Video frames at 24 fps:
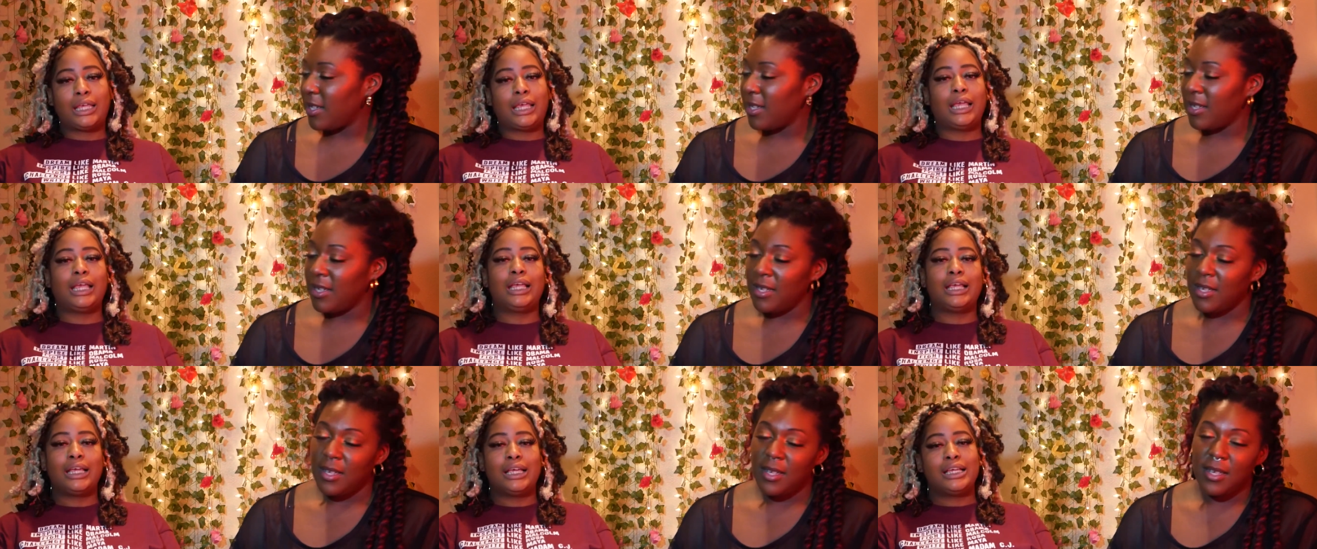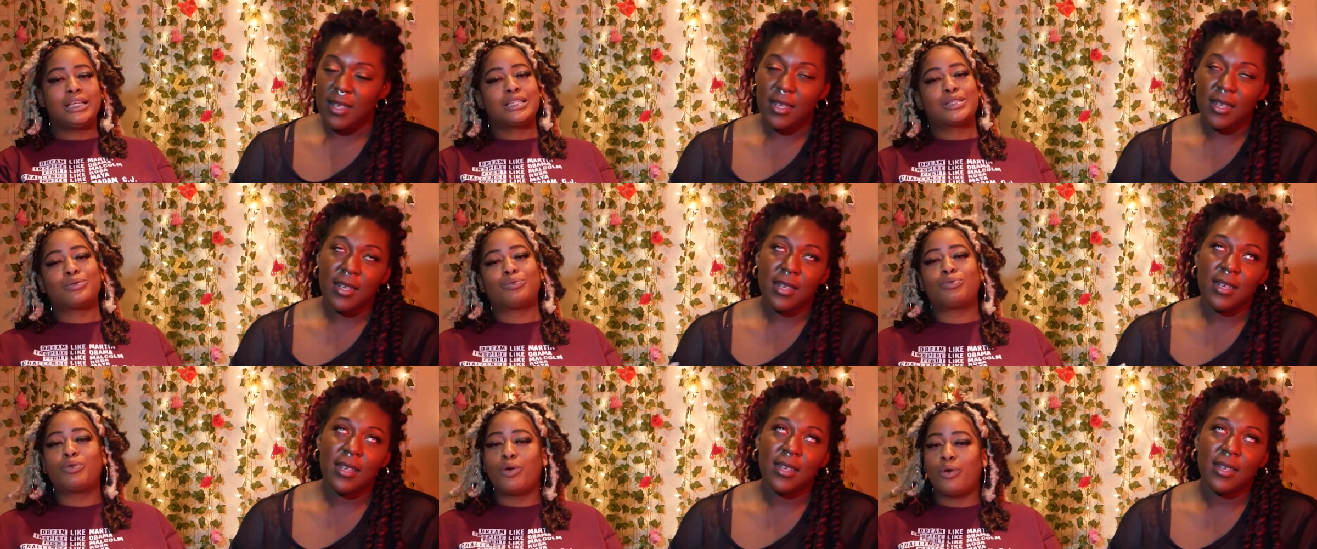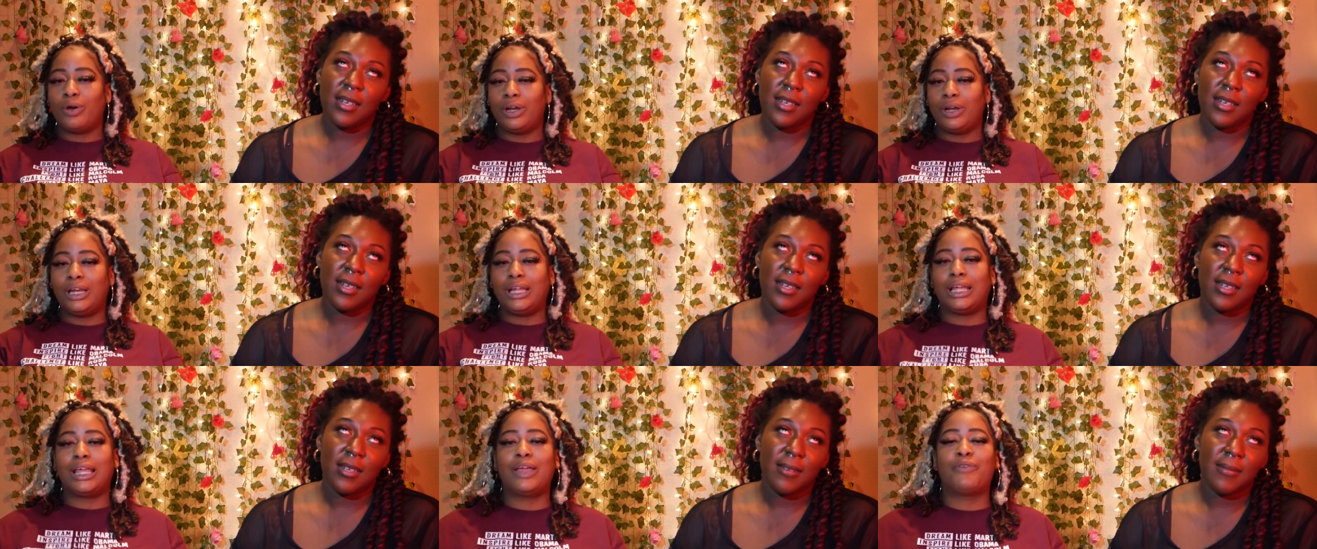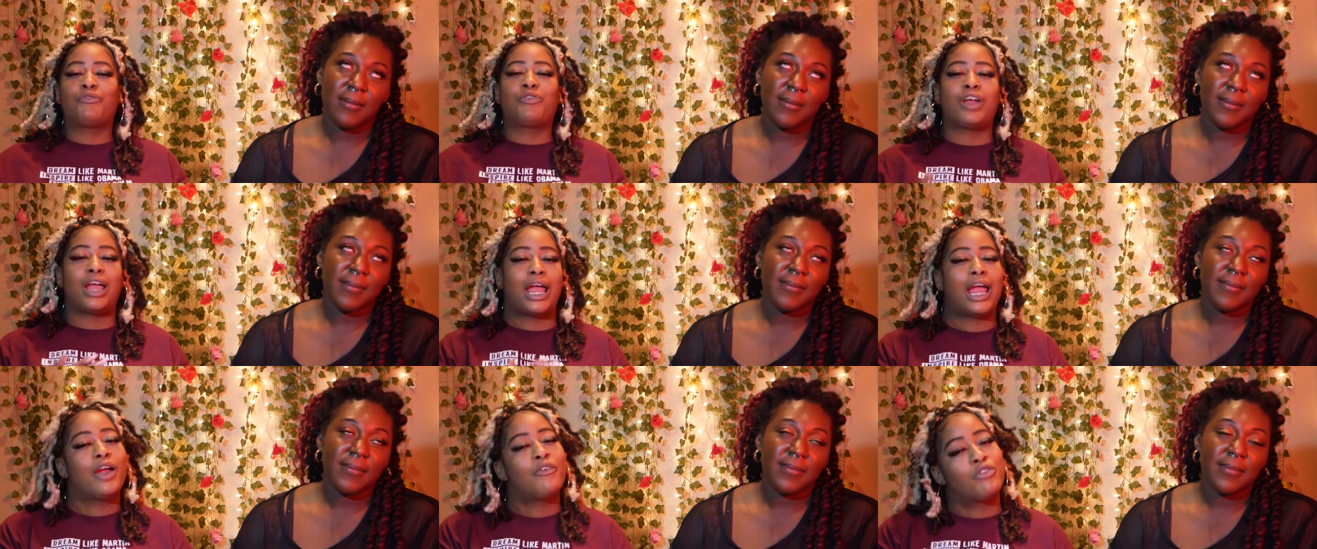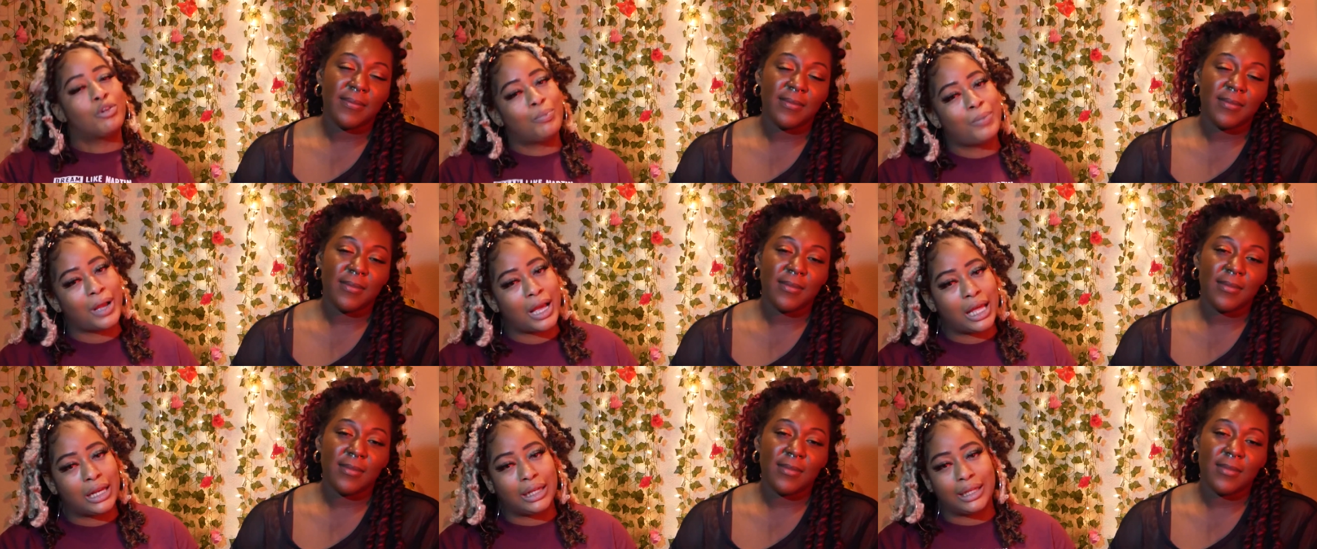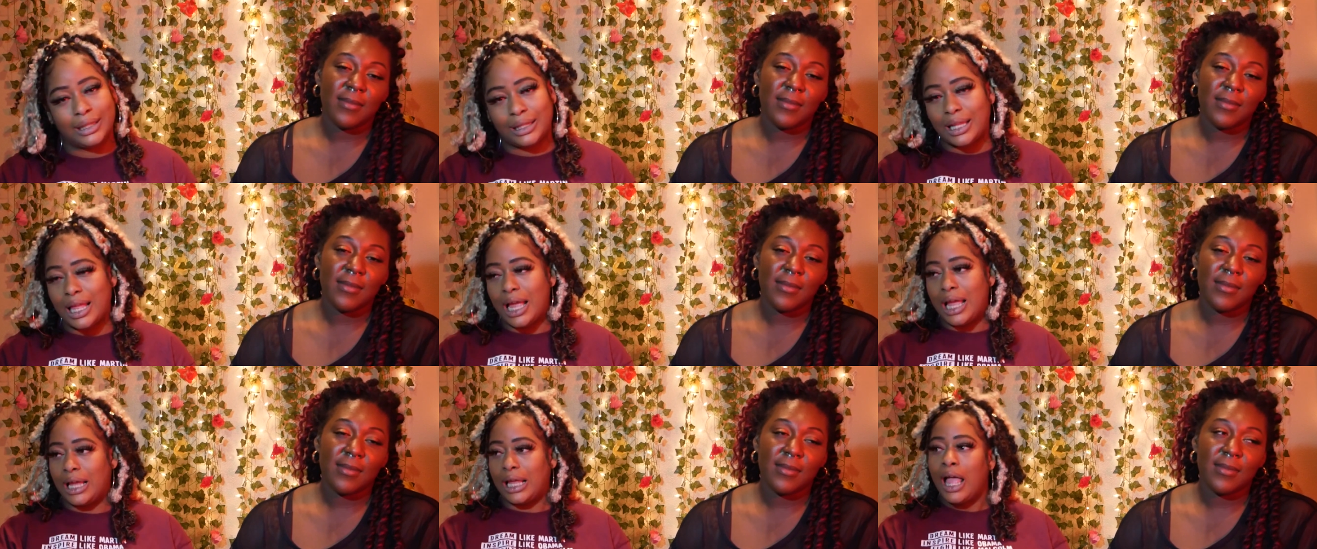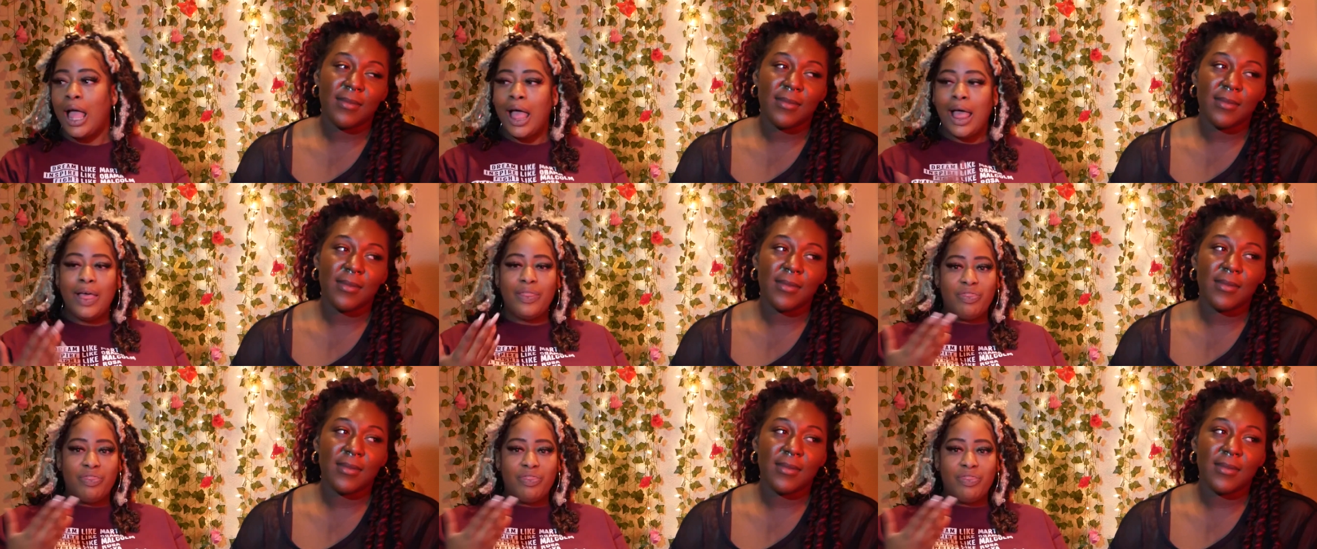Speaker 1: Kenya is ruining it for everybody. Like,